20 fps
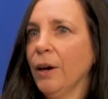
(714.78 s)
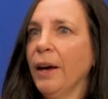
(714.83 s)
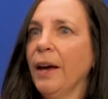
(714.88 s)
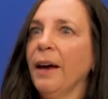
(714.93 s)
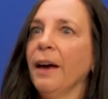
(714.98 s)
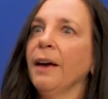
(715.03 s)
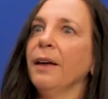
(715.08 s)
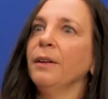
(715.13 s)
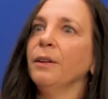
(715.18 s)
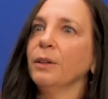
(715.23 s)

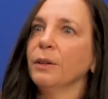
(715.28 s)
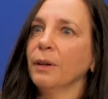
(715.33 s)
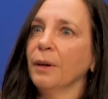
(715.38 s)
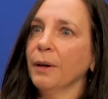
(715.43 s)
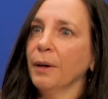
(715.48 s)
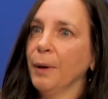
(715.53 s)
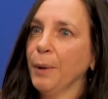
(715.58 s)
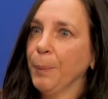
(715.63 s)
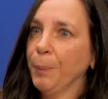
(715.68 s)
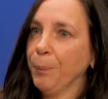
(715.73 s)
at
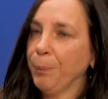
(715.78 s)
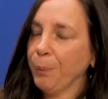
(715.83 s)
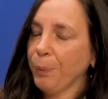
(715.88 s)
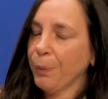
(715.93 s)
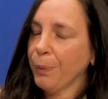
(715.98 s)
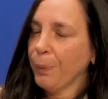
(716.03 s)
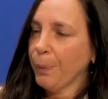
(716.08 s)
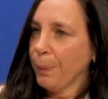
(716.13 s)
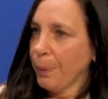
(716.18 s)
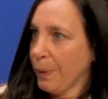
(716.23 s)
um,
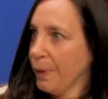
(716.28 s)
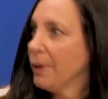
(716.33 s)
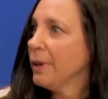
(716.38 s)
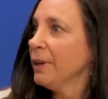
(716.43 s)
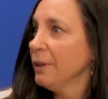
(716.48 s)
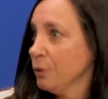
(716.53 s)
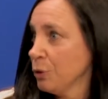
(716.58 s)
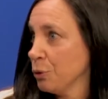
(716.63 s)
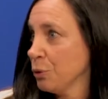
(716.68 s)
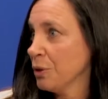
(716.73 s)
the
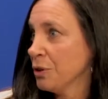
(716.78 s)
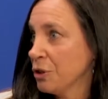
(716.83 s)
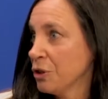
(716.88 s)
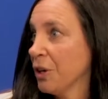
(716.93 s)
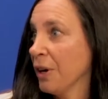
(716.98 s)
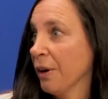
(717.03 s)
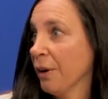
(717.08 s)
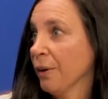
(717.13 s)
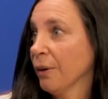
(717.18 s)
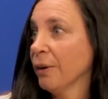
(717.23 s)
history
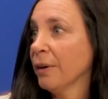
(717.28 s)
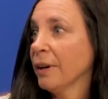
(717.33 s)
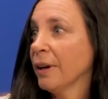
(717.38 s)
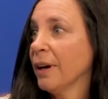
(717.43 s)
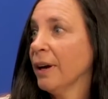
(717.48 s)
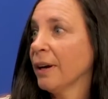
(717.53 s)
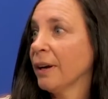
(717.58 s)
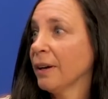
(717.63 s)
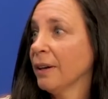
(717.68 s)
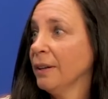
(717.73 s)
chair
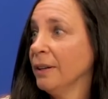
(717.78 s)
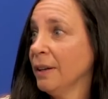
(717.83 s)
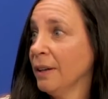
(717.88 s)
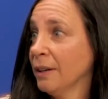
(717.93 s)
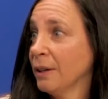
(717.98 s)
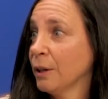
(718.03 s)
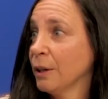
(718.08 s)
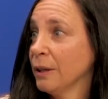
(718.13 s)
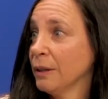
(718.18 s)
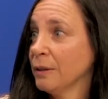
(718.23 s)
at
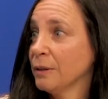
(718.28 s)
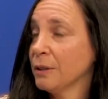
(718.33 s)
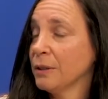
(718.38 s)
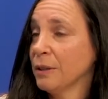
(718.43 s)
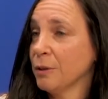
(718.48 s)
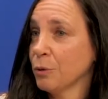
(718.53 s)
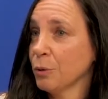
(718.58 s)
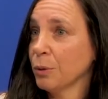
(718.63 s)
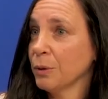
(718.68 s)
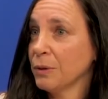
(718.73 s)
Connecticut
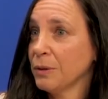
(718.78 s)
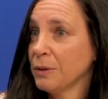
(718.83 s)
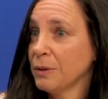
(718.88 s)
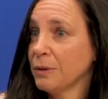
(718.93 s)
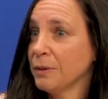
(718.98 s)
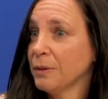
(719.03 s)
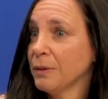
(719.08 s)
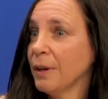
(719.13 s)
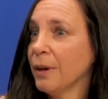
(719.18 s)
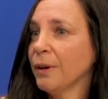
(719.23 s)
Central
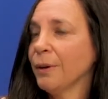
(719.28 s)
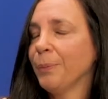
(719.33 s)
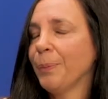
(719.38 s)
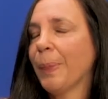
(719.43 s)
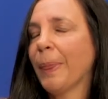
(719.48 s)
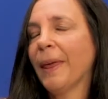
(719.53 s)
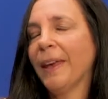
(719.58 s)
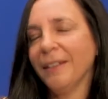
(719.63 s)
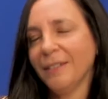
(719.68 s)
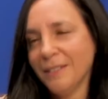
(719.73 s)
uh,
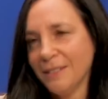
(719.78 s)
at